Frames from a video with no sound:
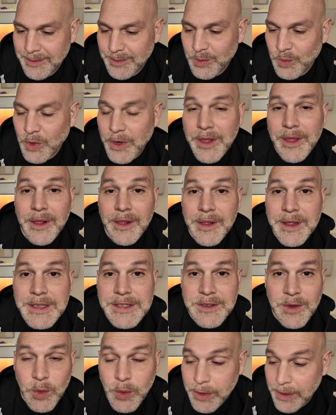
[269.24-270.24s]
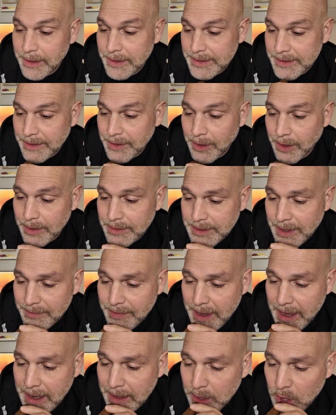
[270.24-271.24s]
One of the least oily cigars I've
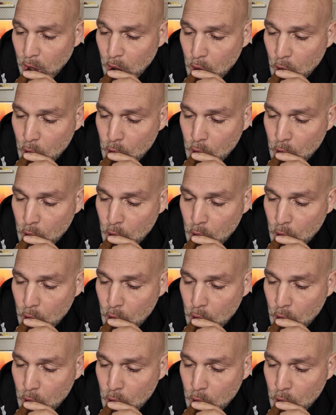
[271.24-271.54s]
had.